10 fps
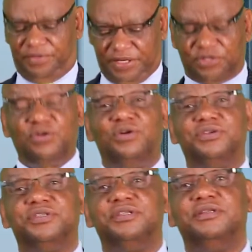This
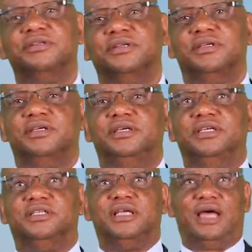course
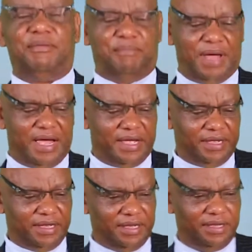is
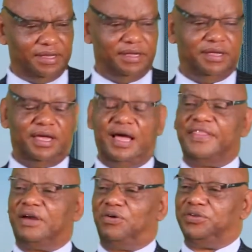among
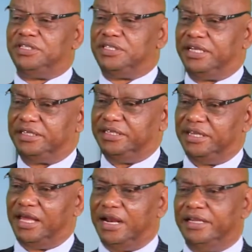other courses that
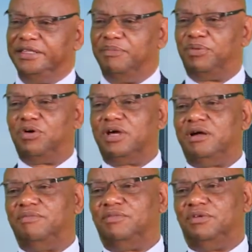are in the
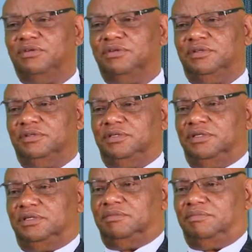program
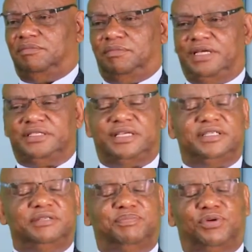
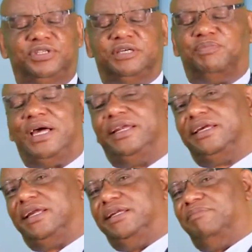Masters in Project
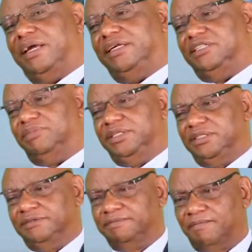Planning and
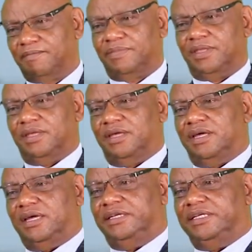Management,
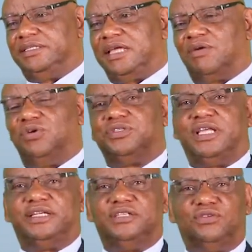and it's a
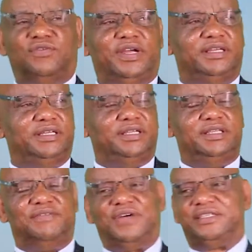course that is offered
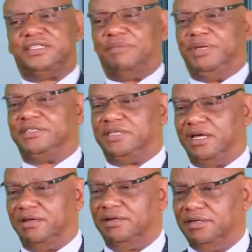in the first
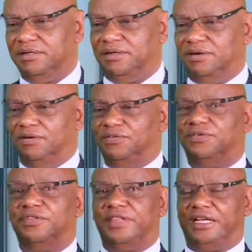semester
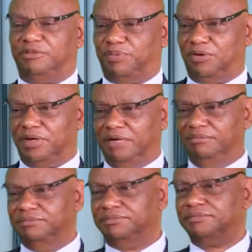of that program.